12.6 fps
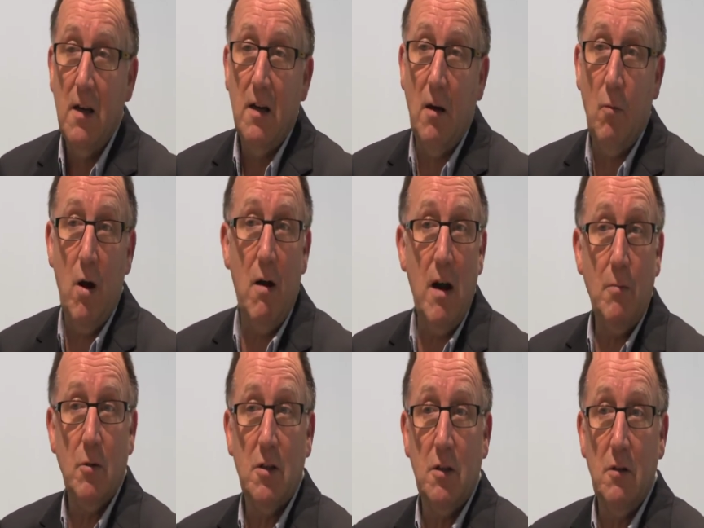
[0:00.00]
And we're
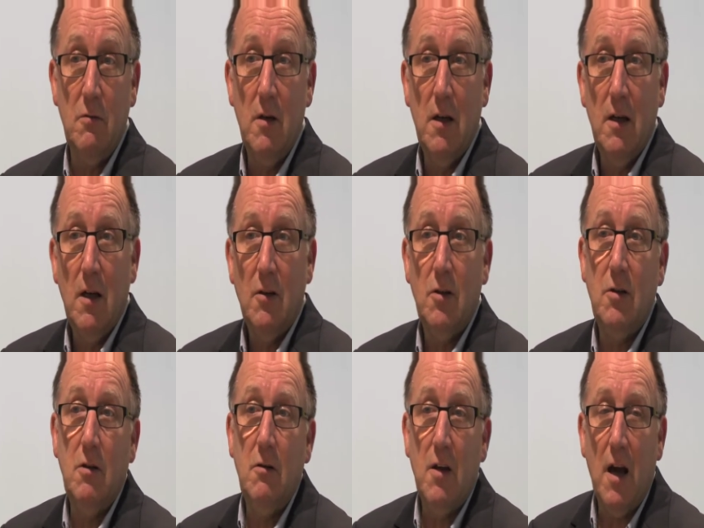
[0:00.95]
able to
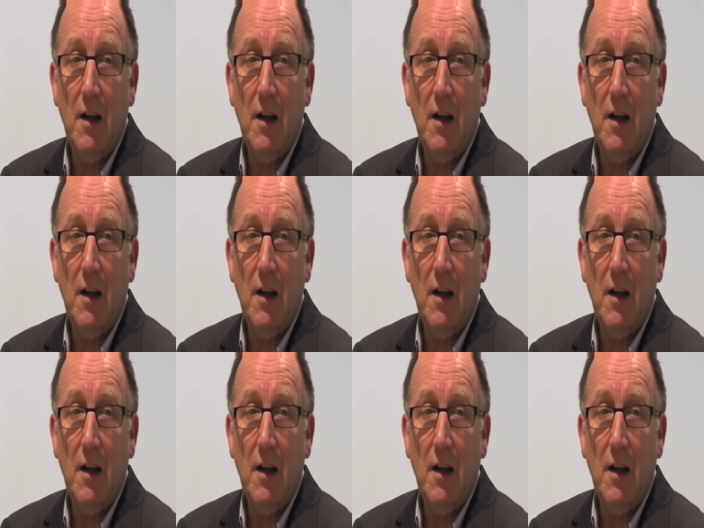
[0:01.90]
do that.